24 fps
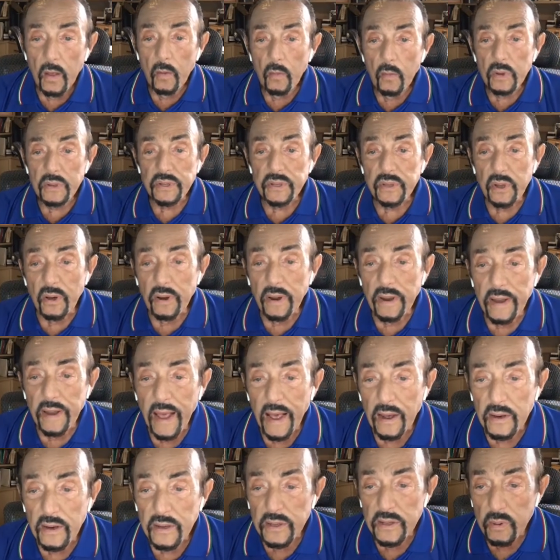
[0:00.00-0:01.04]
what started
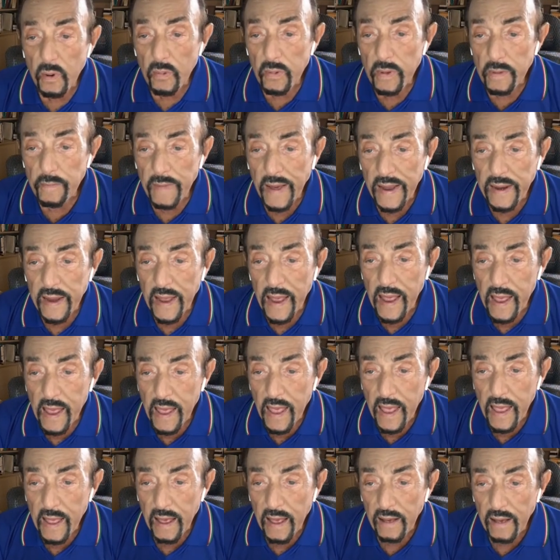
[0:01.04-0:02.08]
out as what we might
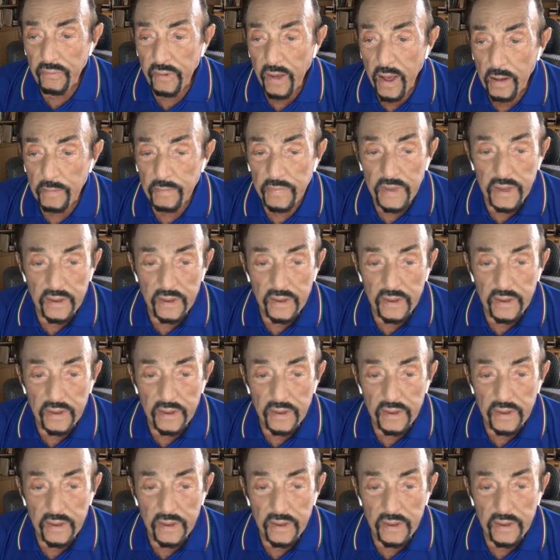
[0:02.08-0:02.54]
have come